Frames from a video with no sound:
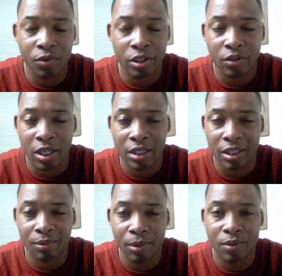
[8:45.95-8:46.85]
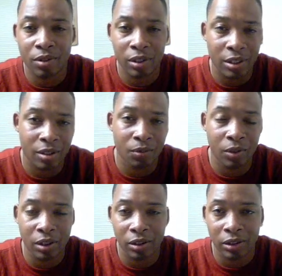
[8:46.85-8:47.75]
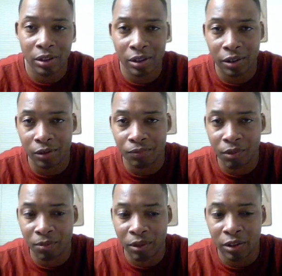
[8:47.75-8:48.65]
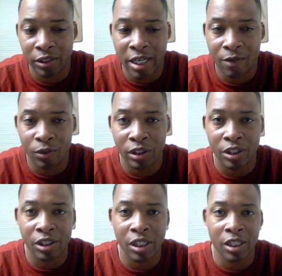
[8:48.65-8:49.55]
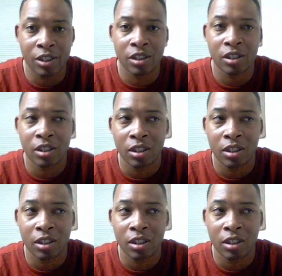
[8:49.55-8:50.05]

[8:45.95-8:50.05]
I'm just trying to say people's gonna listen to what they're gonna listen to. I mean, you can't really judge